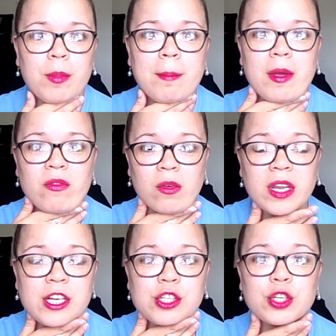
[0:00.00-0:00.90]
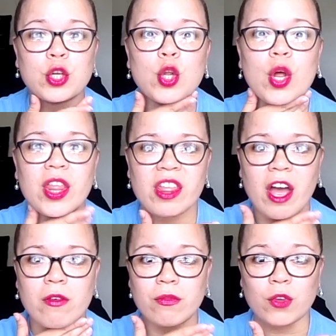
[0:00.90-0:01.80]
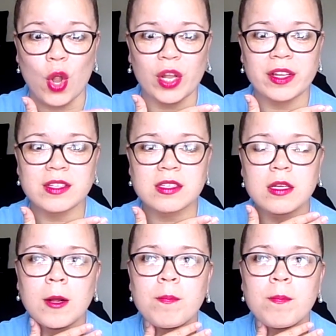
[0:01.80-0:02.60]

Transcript: and my foundation could look that flawless,